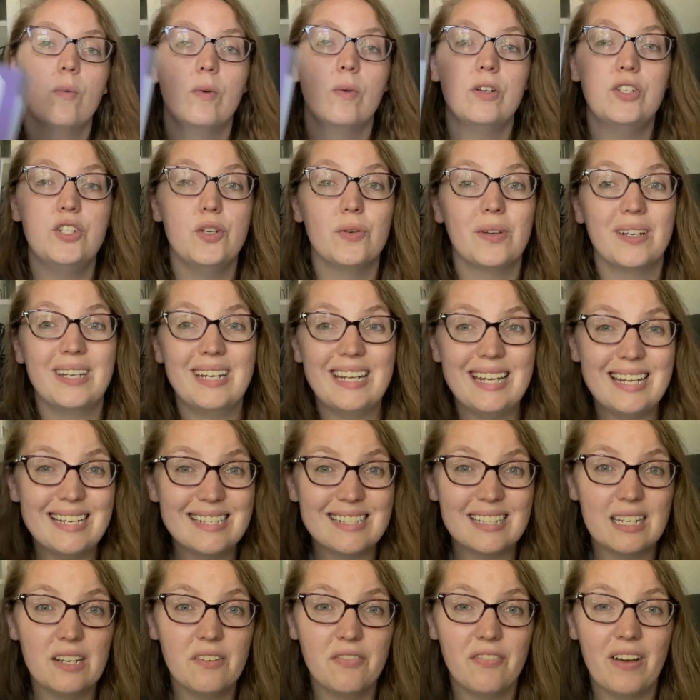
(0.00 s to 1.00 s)
which you can
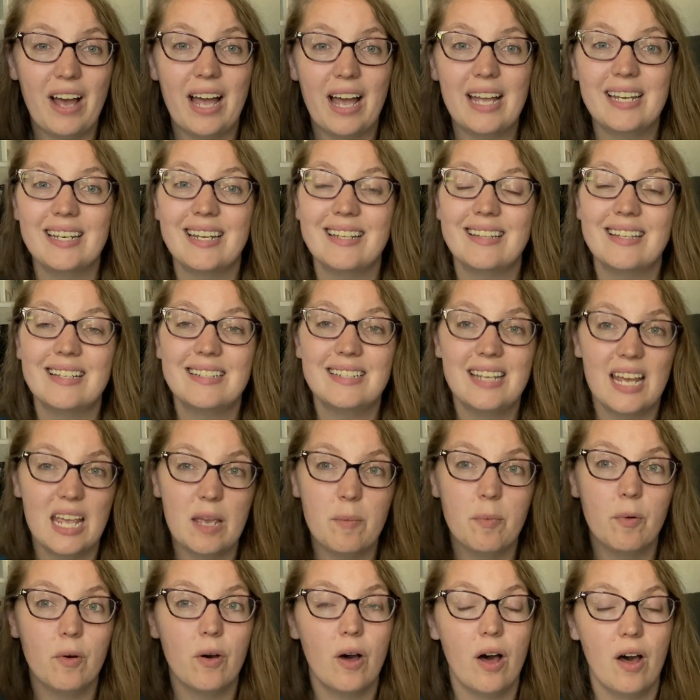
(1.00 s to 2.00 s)
easily find in the
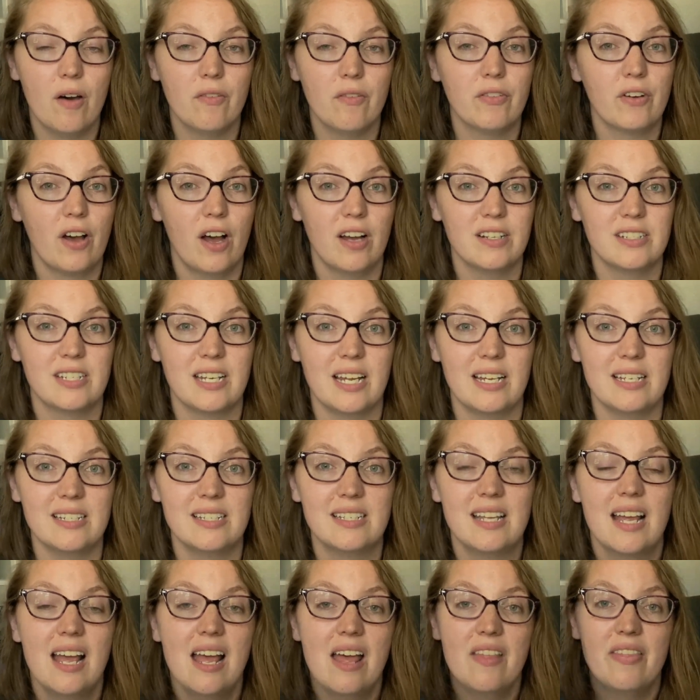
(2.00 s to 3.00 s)
table of contents.
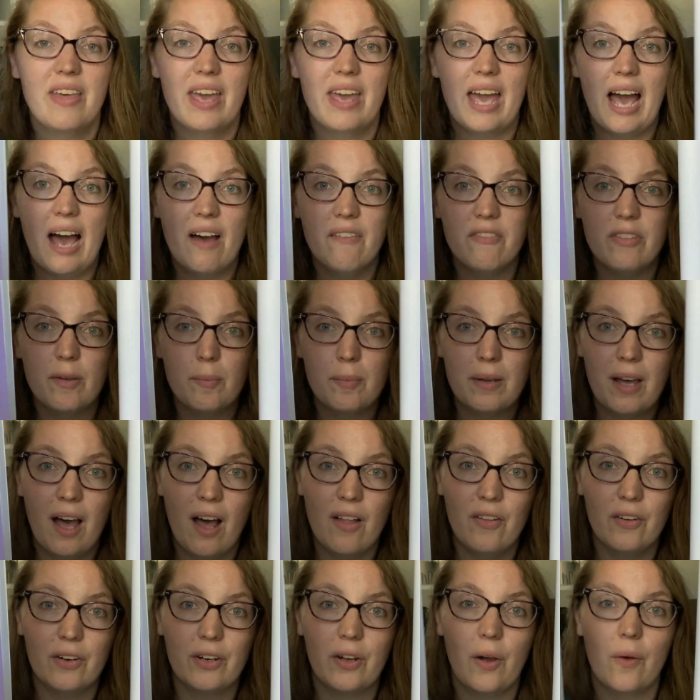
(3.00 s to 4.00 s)
They have them
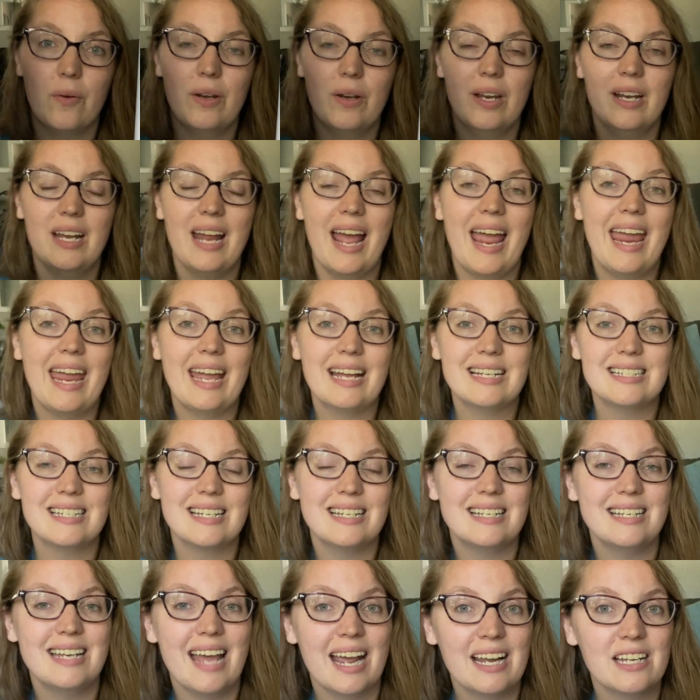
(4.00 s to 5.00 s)
color-coded, and
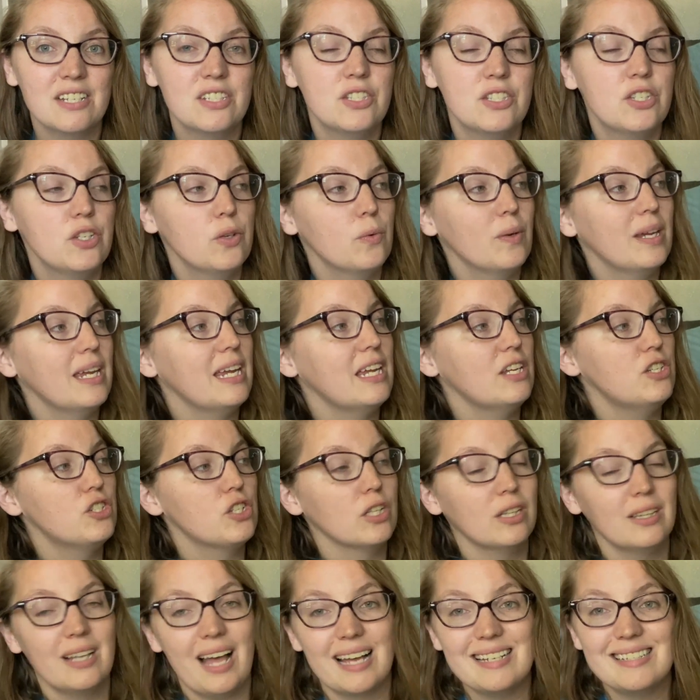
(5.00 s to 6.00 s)
next to each
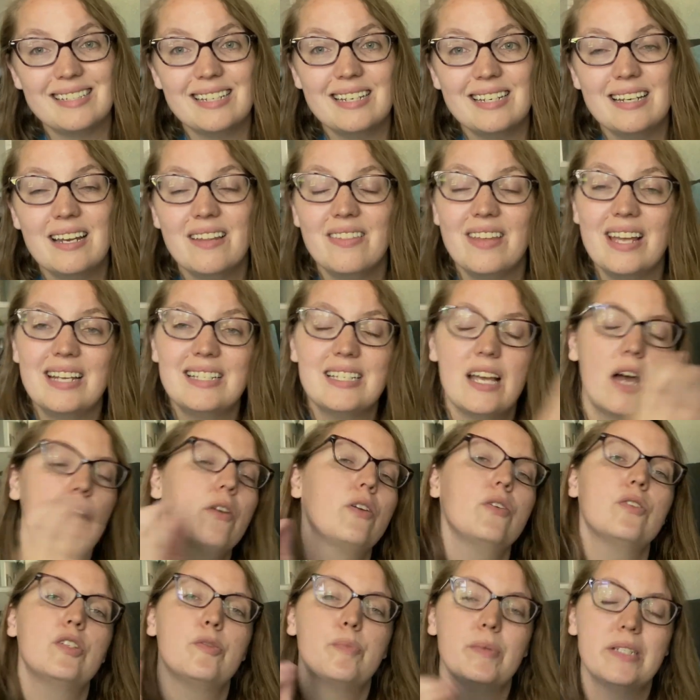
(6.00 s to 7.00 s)
lesson, they tell
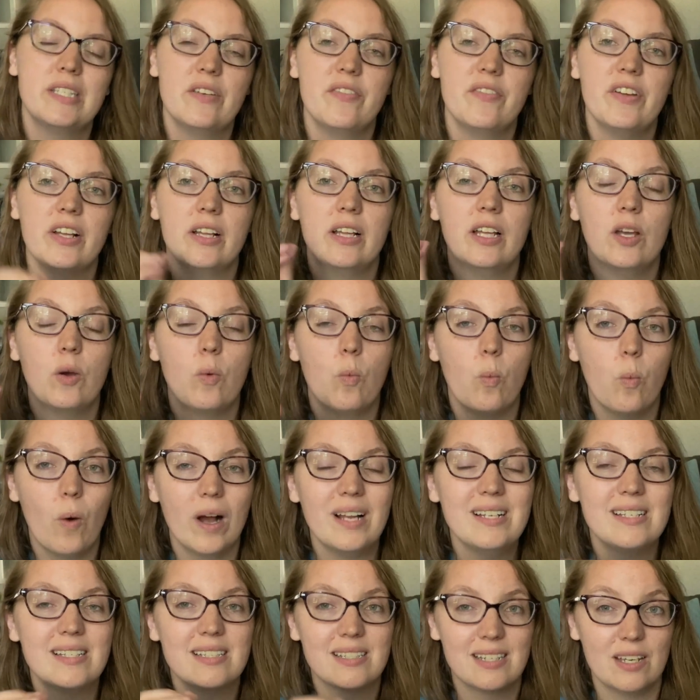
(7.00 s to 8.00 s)
you specifically what
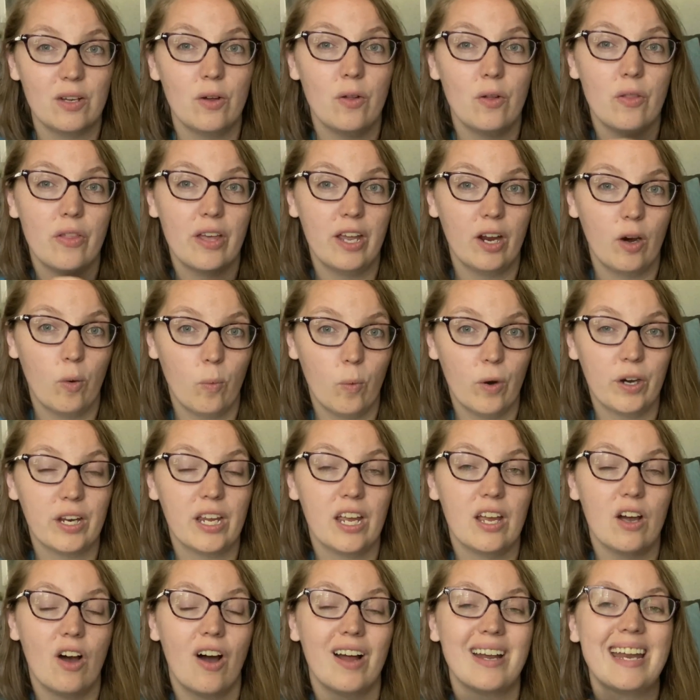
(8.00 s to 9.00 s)
skill they are
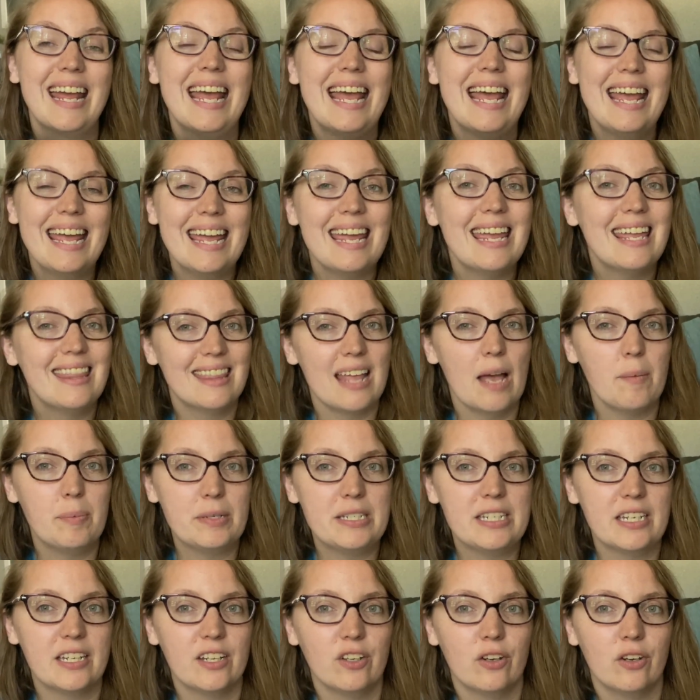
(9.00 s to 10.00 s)
working on in that
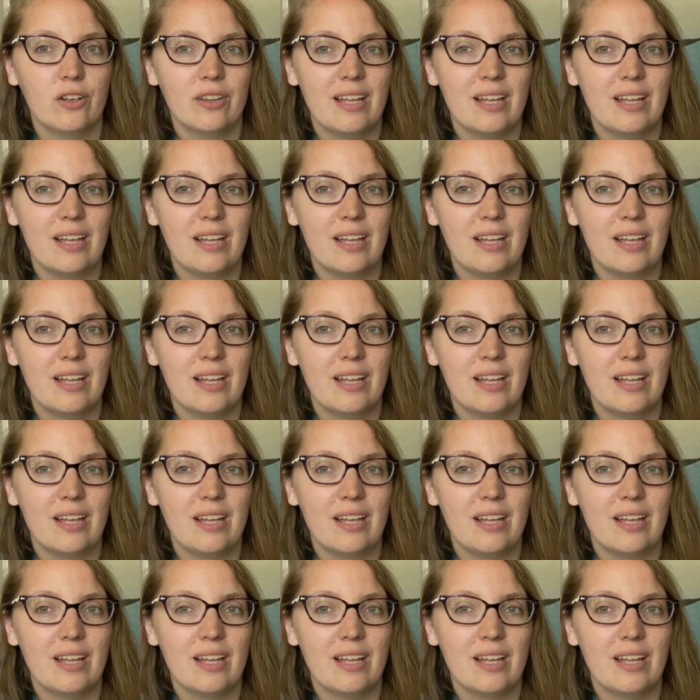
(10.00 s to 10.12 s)
particular